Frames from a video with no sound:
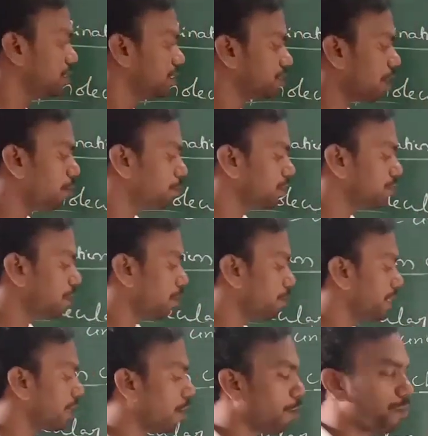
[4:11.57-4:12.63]
This compound is formed
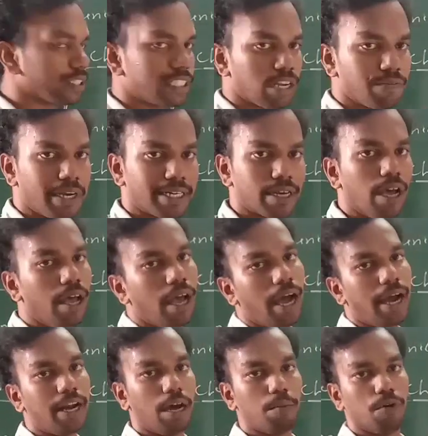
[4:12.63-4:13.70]
by the copper sulfate
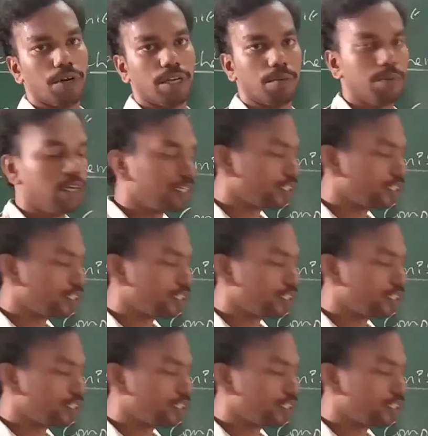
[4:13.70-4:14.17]
and ammonium.